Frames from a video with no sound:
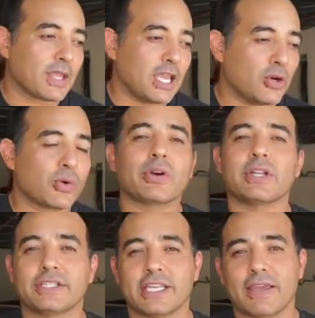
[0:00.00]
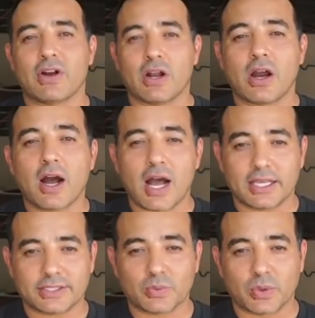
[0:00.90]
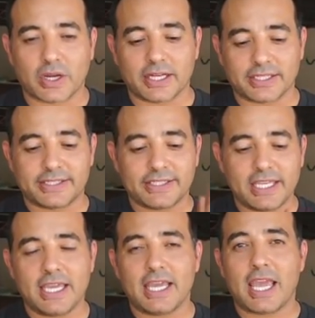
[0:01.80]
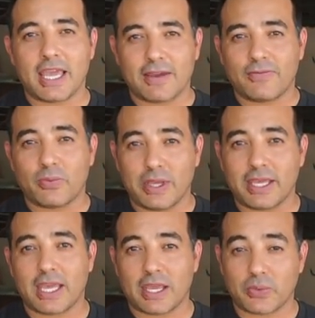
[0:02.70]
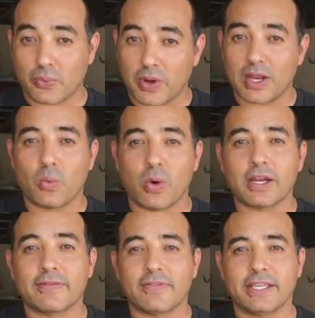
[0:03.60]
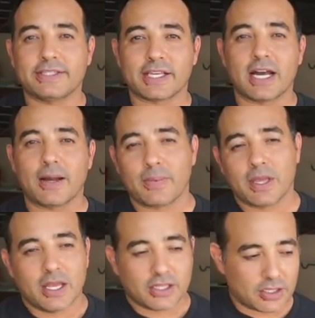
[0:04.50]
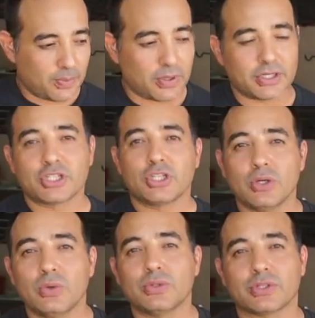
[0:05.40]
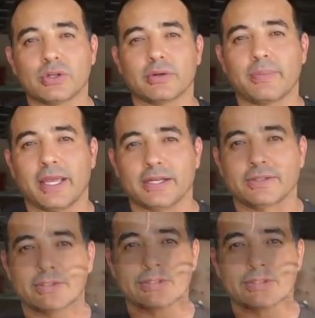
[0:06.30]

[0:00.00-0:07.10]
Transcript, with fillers: in order to save on costs, we're gonna see if we can rig one of these up to push two solar panels.